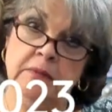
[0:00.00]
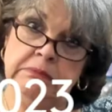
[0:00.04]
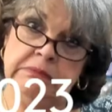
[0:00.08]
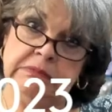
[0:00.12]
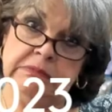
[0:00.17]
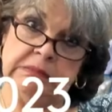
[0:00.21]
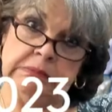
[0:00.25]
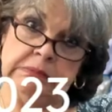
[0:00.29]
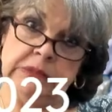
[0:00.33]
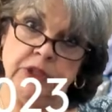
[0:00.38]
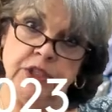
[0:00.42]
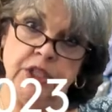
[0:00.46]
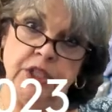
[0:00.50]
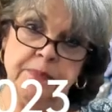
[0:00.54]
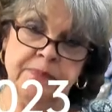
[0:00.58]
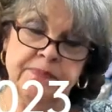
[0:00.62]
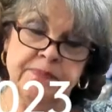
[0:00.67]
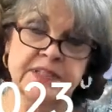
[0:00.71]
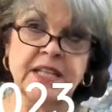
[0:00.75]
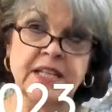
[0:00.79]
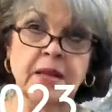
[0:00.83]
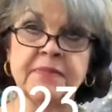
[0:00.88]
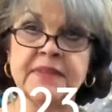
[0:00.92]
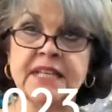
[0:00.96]
could
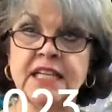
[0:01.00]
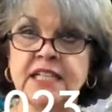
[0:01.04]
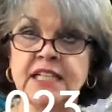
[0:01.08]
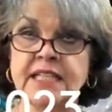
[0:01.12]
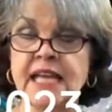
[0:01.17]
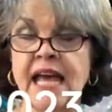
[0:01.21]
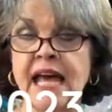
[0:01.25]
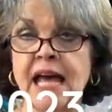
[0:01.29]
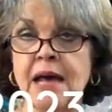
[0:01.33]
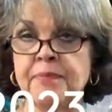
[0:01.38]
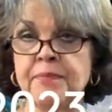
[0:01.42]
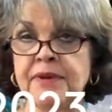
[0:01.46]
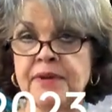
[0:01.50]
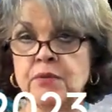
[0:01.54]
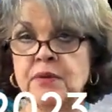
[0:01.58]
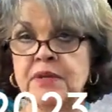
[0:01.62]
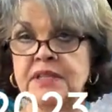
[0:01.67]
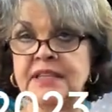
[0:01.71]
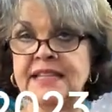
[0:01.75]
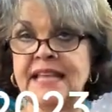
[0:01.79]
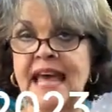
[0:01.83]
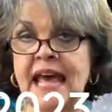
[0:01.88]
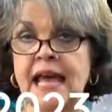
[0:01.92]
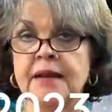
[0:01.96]
something to happen with
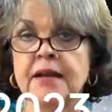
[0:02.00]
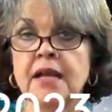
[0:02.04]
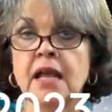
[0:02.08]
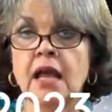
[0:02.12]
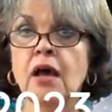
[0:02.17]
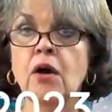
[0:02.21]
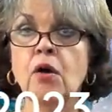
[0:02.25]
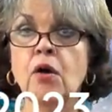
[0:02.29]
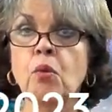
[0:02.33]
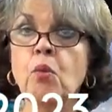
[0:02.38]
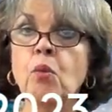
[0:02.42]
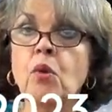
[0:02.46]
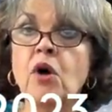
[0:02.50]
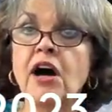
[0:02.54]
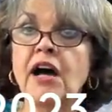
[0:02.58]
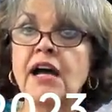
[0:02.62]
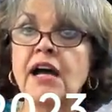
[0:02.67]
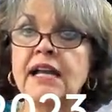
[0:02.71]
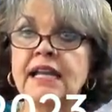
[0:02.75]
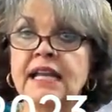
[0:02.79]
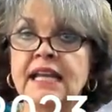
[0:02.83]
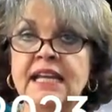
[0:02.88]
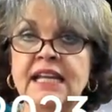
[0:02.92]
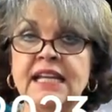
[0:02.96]
that. One
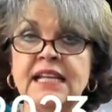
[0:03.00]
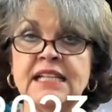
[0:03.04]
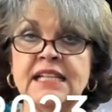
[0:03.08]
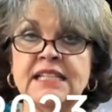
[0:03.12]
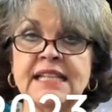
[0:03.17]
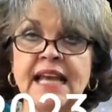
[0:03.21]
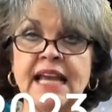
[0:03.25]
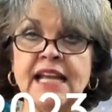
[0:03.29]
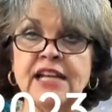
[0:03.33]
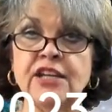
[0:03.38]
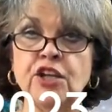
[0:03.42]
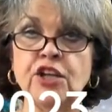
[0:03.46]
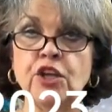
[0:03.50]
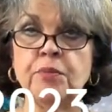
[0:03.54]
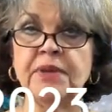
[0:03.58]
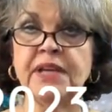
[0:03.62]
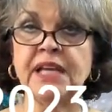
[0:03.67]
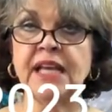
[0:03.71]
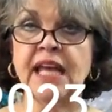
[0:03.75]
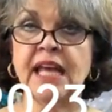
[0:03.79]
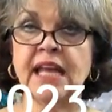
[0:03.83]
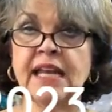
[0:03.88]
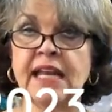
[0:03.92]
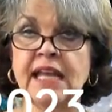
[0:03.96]
is a new
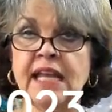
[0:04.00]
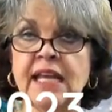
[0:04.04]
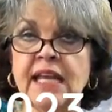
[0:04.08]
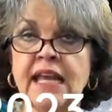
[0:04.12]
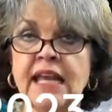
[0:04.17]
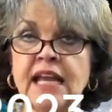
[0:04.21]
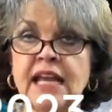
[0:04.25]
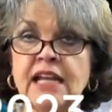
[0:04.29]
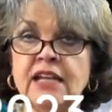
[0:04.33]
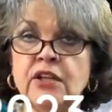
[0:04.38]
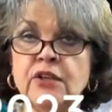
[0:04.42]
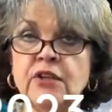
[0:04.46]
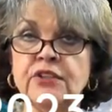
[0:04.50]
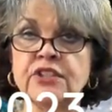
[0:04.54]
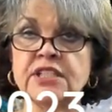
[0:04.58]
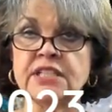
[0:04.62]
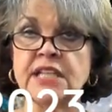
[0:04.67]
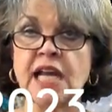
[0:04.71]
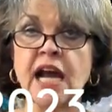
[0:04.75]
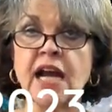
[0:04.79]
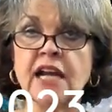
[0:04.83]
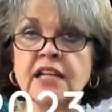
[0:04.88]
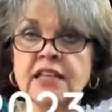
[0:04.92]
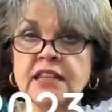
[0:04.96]
beginning, a new
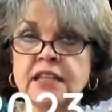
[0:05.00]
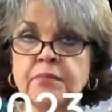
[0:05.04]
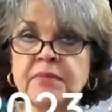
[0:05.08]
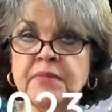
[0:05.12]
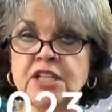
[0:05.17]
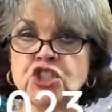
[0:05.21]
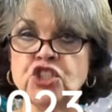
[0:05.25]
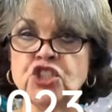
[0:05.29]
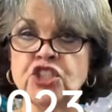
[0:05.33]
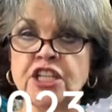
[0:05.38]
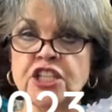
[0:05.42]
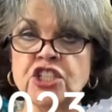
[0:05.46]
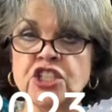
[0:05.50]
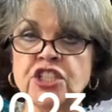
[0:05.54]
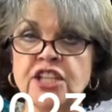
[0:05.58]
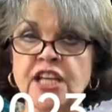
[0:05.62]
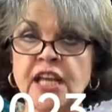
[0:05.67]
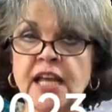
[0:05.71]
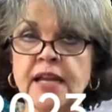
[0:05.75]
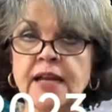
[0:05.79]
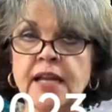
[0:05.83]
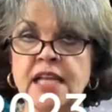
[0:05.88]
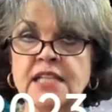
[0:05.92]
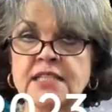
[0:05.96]
start. The
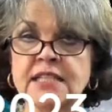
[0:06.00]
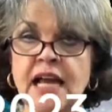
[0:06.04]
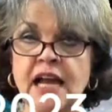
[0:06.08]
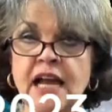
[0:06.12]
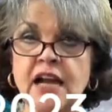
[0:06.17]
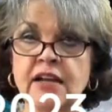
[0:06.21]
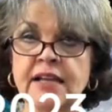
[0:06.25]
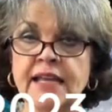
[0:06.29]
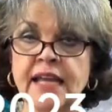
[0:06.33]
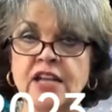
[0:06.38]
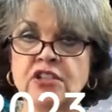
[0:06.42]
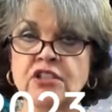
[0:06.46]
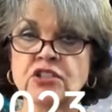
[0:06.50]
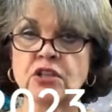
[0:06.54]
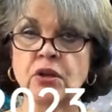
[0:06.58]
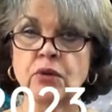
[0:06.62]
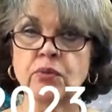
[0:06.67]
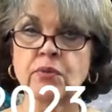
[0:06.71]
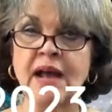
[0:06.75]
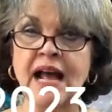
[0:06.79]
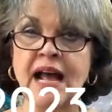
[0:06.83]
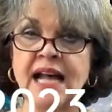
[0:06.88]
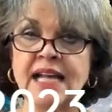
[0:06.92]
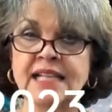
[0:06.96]
magician is Archangel
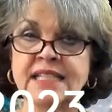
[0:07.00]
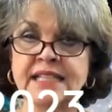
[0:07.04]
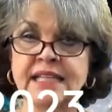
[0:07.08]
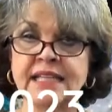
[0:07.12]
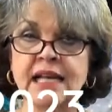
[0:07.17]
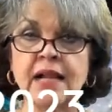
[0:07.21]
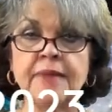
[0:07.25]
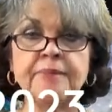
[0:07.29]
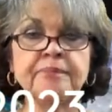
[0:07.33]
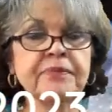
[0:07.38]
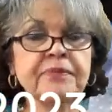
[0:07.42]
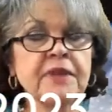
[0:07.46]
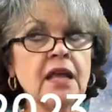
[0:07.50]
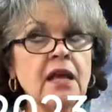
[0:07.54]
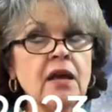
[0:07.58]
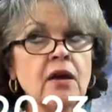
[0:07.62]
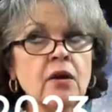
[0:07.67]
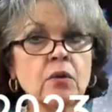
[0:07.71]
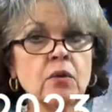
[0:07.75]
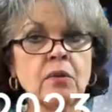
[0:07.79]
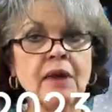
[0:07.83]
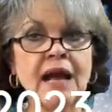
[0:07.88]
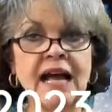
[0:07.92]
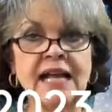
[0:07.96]
Raziel.
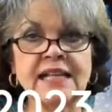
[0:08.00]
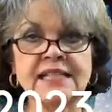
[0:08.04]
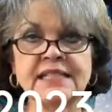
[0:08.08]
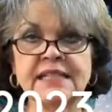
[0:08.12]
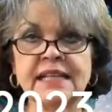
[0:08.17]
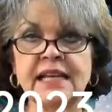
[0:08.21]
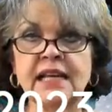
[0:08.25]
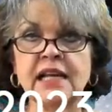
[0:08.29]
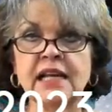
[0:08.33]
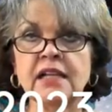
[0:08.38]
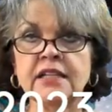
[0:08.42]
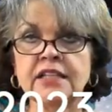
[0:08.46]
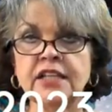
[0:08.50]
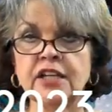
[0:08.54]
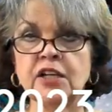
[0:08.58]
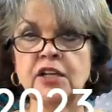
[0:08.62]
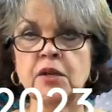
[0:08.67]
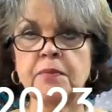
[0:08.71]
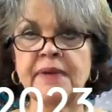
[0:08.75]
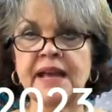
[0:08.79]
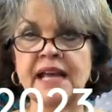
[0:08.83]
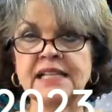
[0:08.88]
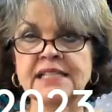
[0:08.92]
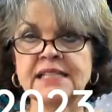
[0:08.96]
Raziel, you know,
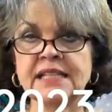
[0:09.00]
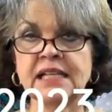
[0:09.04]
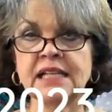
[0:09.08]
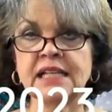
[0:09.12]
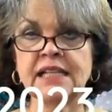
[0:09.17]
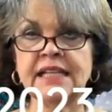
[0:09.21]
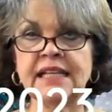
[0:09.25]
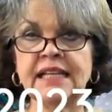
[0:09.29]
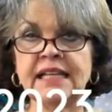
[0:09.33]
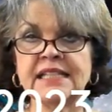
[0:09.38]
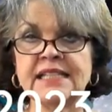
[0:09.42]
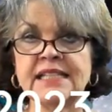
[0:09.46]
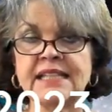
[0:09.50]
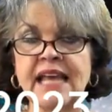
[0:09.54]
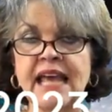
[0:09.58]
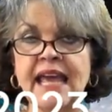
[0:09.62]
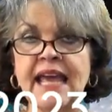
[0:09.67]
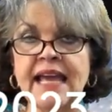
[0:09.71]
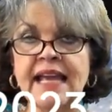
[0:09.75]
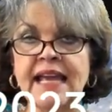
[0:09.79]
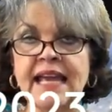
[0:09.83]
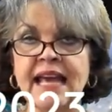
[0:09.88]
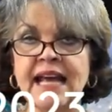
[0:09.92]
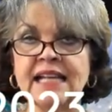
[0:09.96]
basically is
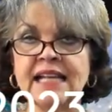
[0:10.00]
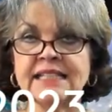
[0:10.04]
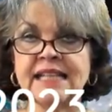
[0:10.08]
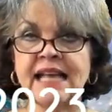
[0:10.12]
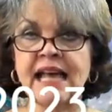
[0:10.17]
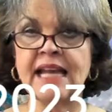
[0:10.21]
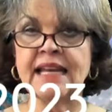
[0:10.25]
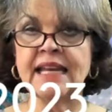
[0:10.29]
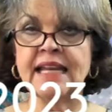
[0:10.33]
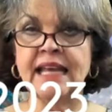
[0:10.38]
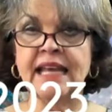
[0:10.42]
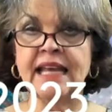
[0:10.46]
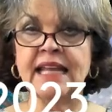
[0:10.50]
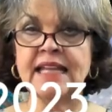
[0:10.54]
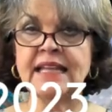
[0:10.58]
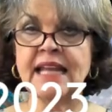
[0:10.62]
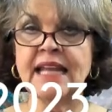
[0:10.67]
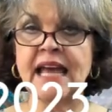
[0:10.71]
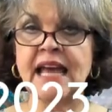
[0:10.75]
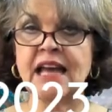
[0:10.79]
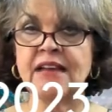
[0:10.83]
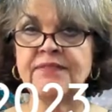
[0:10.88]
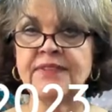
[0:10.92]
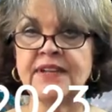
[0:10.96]
saying as on in the
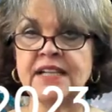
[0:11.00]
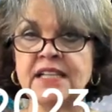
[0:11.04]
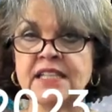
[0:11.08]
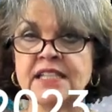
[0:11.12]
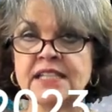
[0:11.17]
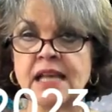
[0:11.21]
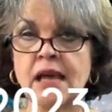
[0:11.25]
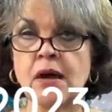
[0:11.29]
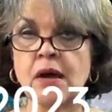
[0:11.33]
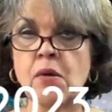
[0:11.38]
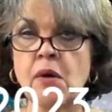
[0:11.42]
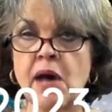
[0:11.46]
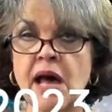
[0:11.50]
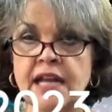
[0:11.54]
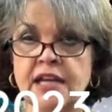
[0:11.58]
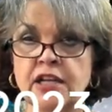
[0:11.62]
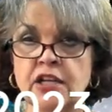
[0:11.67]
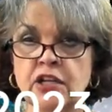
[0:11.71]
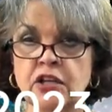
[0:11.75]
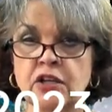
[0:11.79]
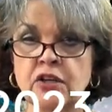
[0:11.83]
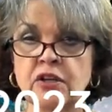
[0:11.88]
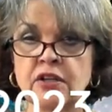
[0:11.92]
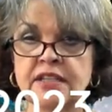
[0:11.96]
heavens, so on
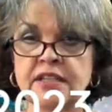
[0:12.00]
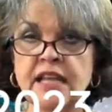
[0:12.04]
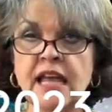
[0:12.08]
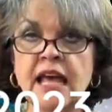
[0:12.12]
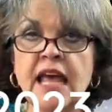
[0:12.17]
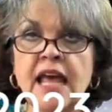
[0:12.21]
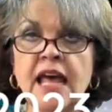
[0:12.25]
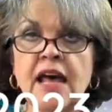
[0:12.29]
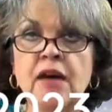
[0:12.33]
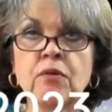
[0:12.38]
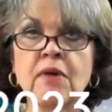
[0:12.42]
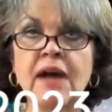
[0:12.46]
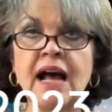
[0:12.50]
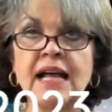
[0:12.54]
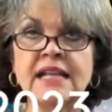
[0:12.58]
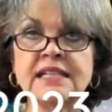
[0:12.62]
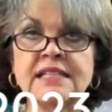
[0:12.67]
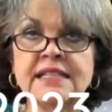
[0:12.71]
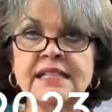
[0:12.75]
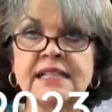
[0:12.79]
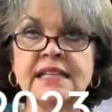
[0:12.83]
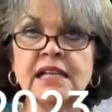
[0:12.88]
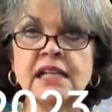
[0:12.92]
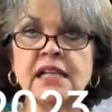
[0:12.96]
earth.
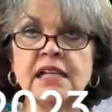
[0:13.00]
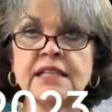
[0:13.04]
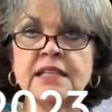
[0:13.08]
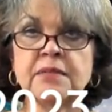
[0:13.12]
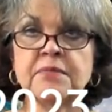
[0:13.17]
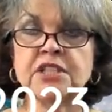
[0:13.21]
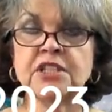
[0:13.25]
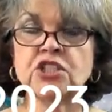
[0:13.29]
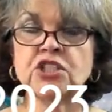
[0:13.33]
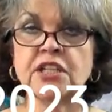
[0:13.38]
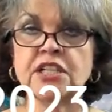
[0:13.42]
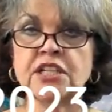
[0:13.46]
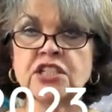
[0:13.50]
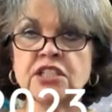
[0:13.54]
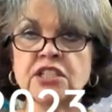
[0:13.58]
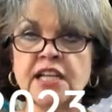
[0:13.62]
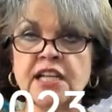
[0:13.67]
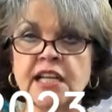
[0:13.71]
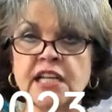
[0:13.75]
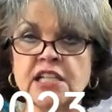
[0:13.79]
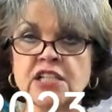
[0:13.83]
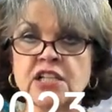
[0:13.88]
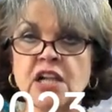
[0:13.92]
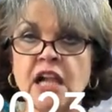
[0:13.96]
Raziel, the magician,
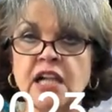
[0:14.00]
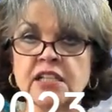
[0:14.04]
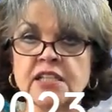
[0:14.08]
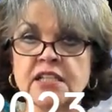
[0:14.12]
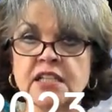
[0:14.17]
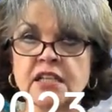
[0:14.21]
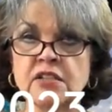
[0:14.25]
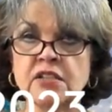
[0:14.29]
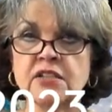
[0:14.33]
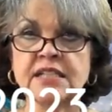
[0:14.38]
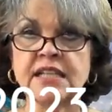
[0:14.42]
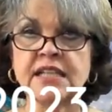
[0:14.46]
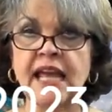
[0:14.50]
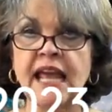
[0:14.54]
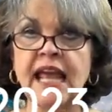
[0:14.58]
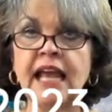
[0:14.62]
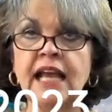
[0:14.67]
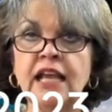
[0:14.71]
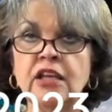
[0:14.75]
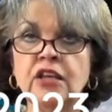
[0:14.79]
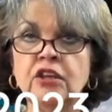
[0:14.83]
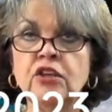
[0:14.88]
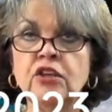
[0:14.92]
is also saying you